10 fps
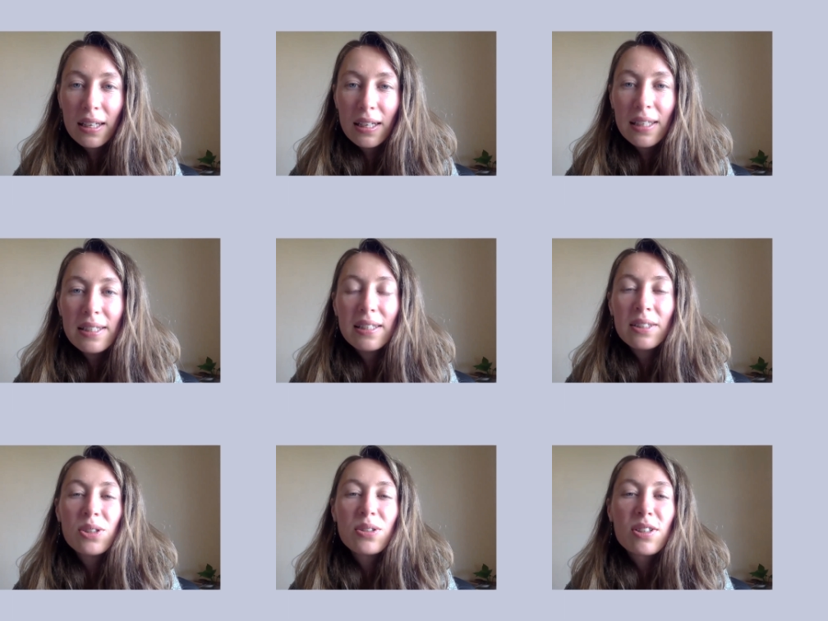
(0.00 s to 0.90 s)

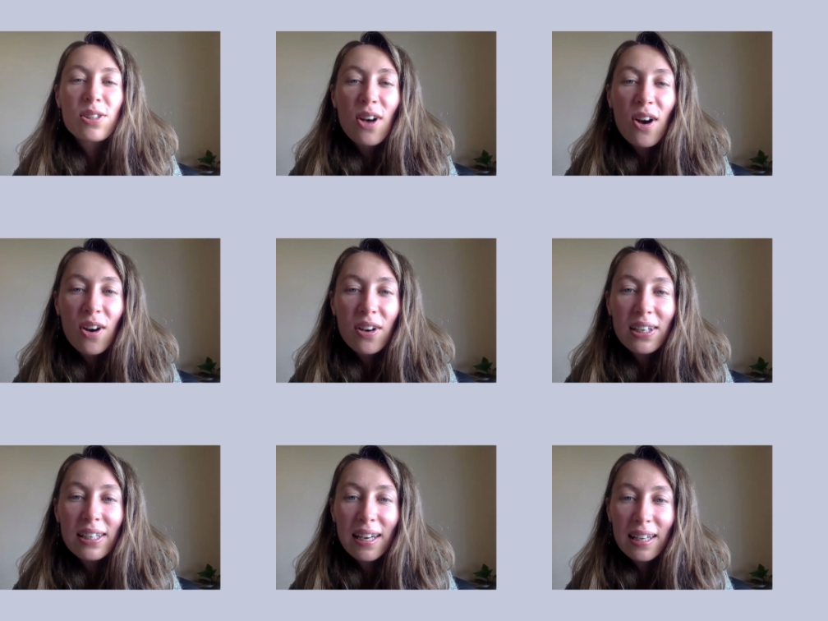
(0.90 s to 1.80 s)
Listen to the
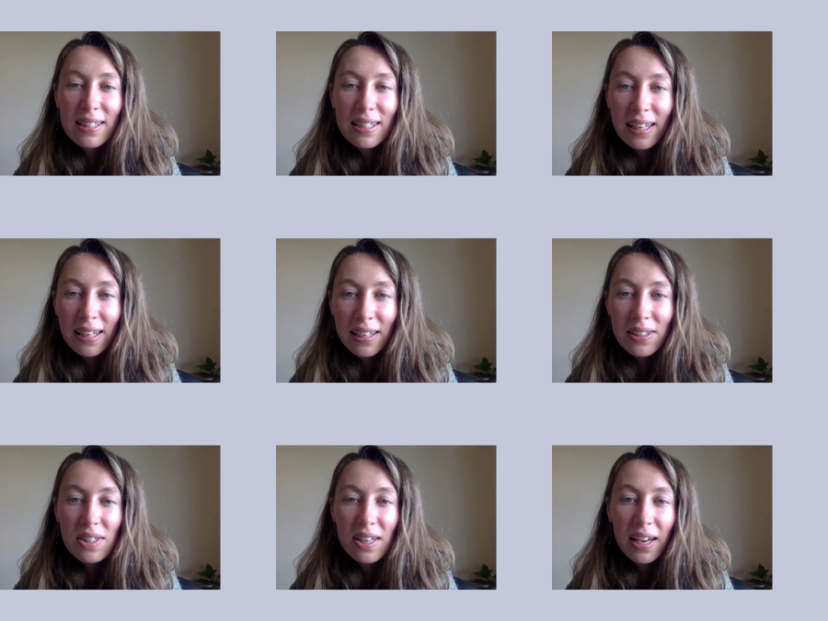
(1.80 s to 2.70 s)
song nesting
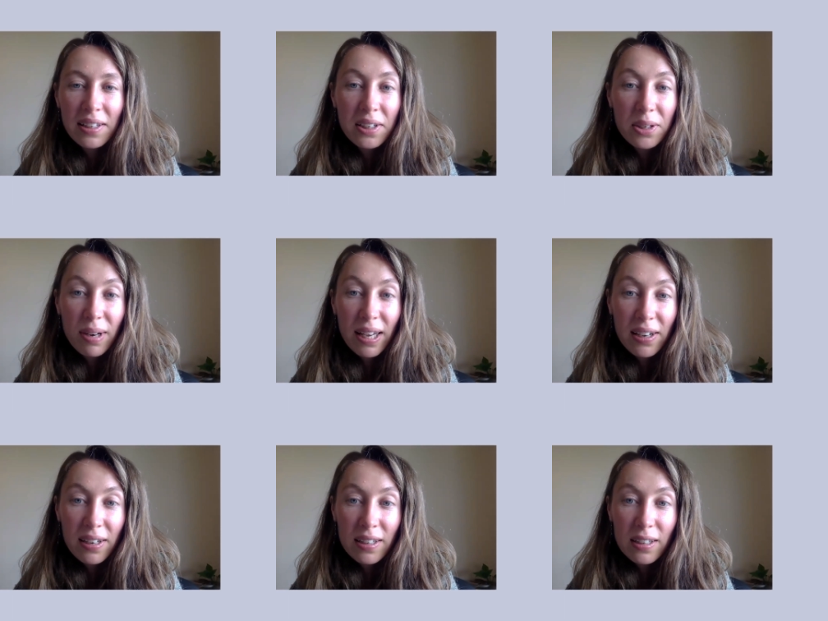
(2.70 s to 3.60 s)
inside the
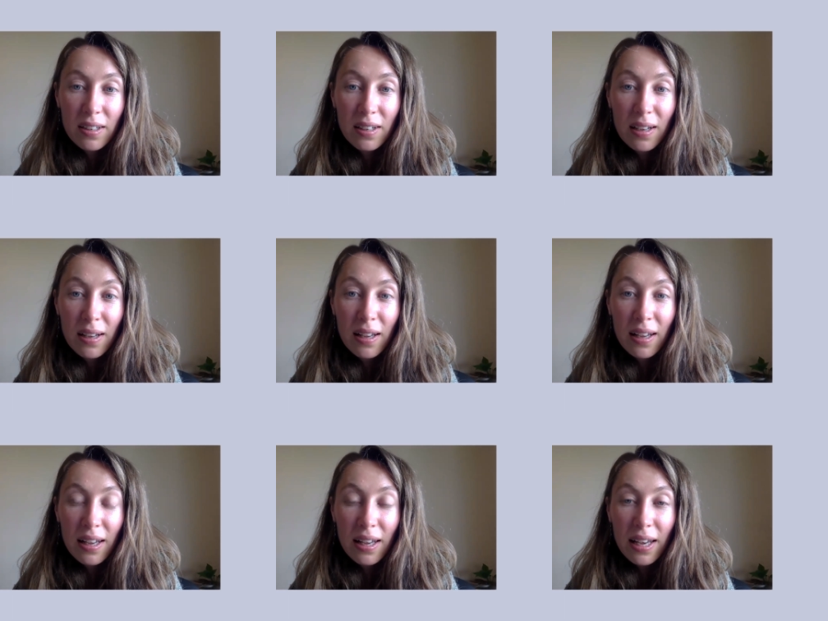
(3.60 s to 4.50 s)
crater,
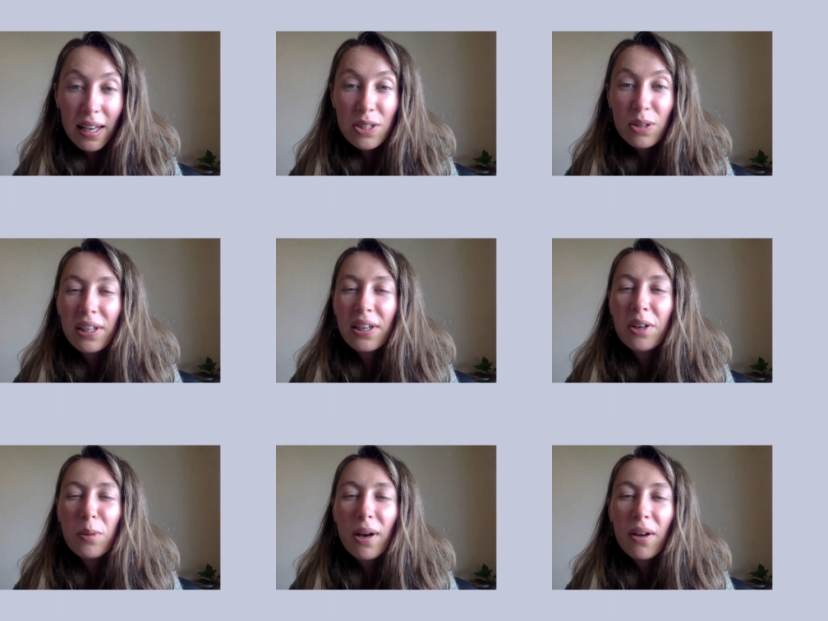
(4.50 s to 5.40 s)
and you'll
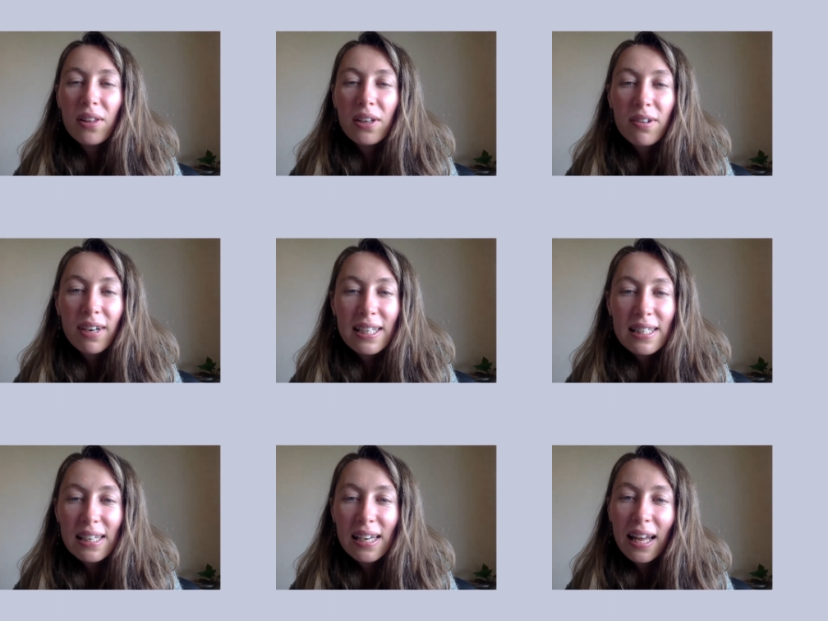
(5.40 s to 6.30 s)
hear about the
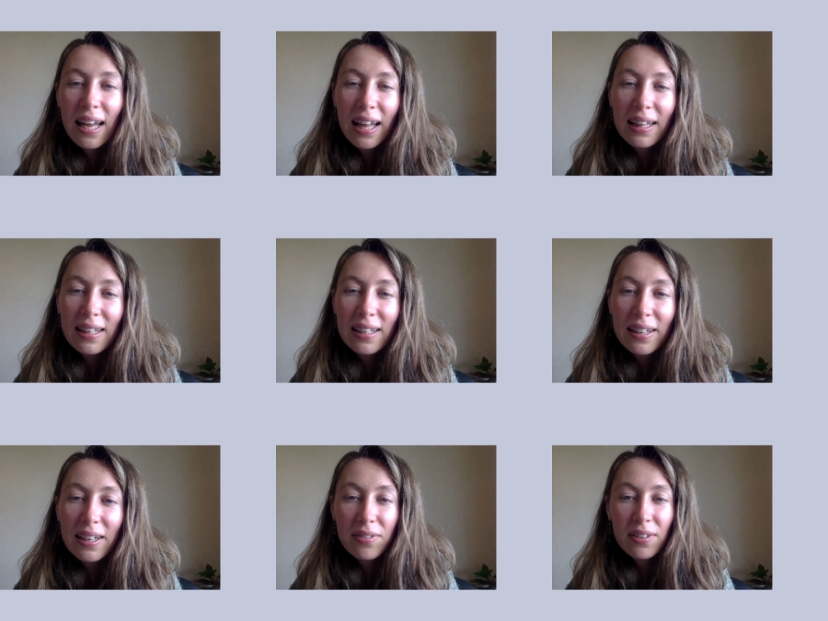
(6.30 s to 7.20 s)
crazy lad
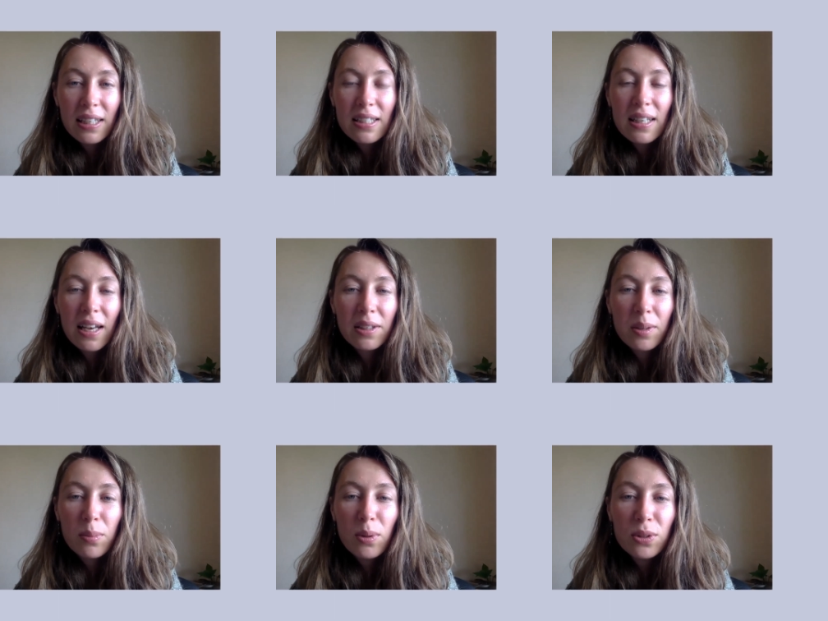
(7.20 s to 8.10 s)
living inside the
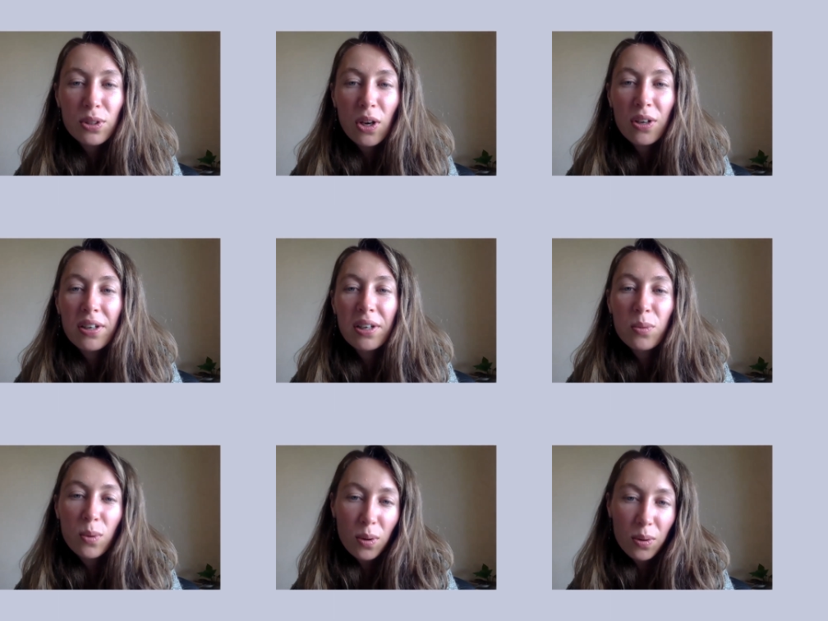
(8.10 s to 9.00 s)
blue
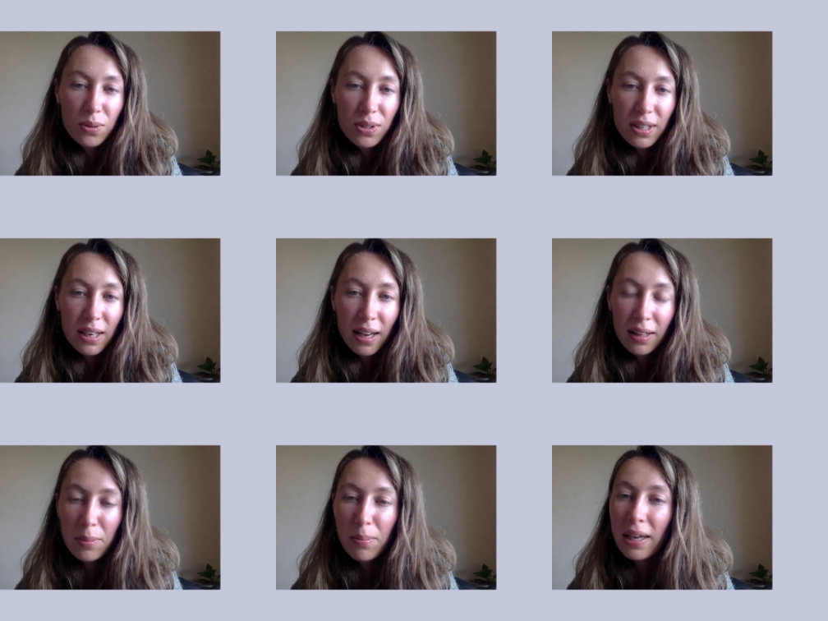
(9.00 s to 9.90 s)
tottering walls
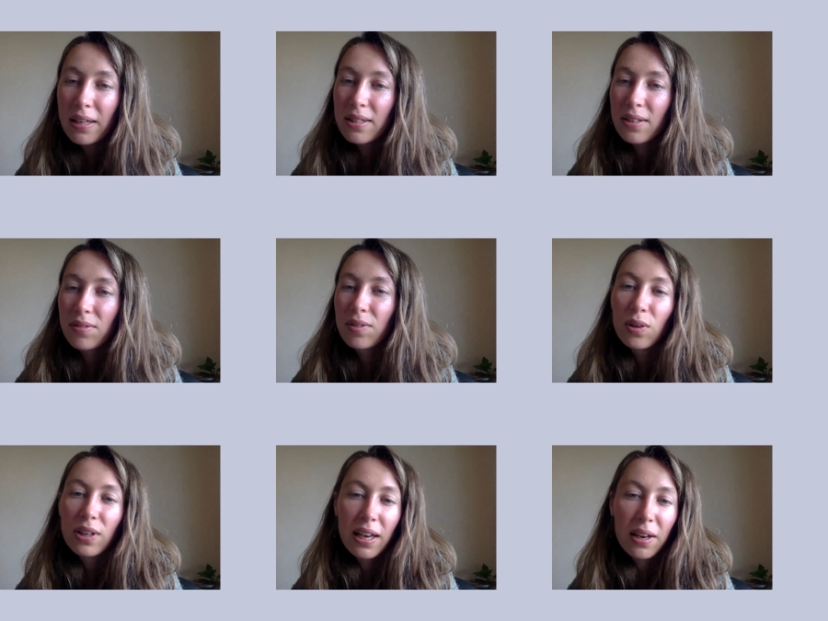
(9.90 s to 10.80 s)
at the base of the
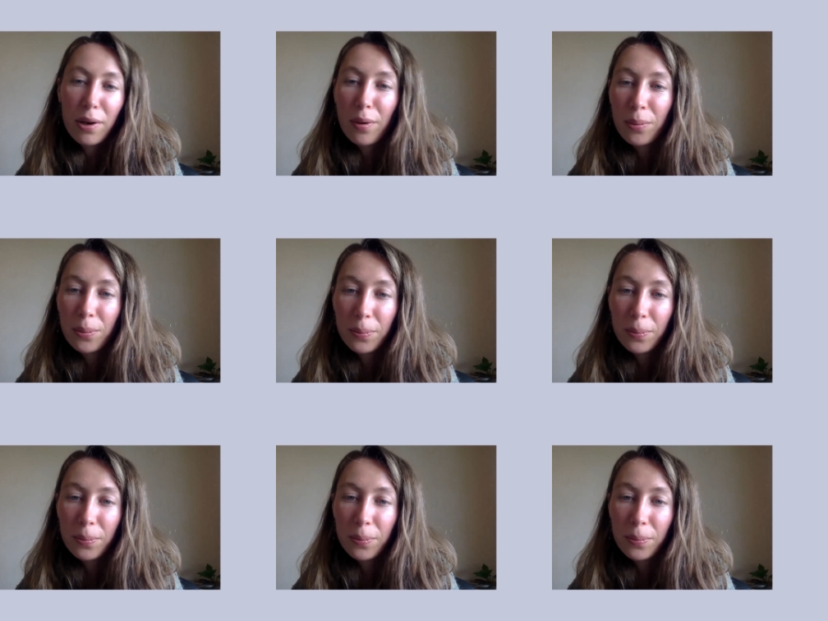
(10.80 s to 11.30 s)
volcano.